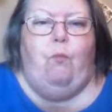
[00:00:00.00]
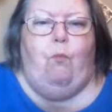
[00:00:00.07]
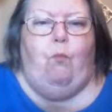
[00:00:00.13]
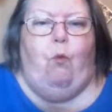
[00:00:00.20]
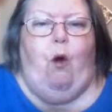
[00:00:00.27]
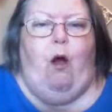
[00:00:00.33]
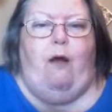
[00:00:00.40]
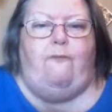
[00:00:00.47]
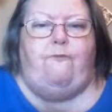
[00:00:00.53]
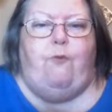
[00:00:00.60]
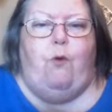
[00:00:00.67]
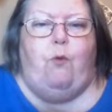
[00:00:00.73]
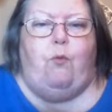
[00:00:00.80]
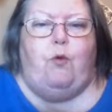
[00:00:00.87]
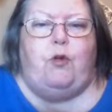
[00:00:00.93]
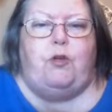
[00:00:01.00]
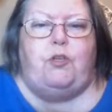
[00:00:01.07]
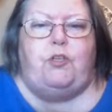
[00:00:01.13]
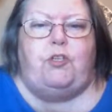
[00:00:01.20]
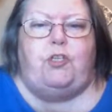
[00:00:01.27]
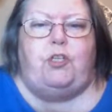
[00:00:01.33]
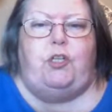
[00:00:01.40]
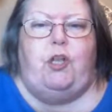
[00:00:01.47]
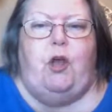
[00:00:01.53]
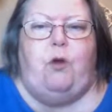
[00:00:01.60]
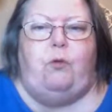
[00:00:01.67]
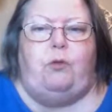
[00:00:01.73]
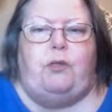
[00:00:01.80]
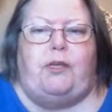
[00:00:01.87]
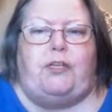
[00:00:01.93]
walk forward
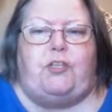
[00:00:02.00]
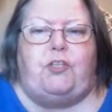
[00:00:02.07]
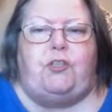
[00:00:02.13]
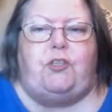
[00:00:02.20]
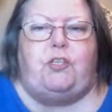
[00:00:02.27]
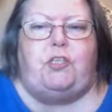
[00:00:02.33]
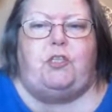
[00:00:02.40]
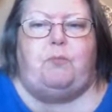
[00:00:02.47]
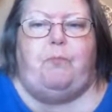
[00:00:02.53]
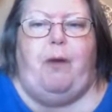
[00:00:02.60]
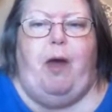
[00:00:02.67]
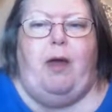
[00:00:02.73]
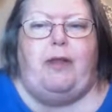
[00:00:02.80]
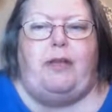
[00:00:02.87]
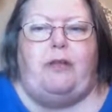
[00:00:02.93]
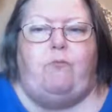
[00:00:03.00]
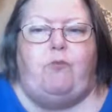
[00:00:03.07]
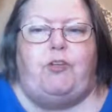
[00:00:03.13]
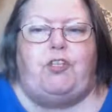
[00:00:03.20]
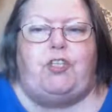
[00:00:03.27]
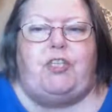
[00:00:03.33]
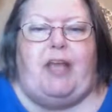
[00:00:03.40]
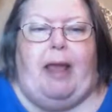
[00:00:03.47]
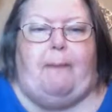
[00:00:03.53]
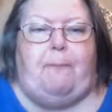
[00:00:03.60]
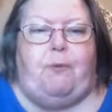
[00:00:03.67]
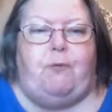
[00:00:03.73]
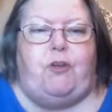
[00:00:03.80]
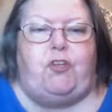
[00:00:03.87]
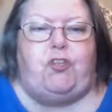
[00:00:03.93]
slowly to the spot in which the
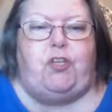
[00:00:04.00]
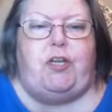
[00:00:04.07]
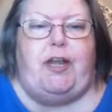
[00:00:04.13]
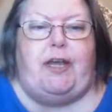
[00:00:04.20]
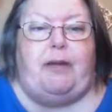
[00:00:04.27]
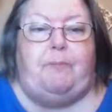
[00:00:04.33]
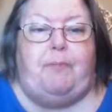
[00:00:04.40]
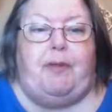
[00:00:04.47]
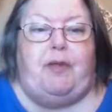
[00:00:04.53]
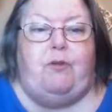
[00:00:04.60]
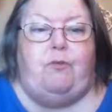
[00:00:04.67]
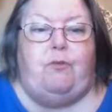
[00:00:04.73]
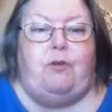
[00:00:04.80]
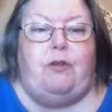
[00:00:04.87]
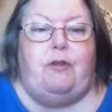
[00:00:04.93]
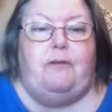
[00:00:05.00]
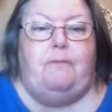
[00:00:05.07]
apparition had appeared.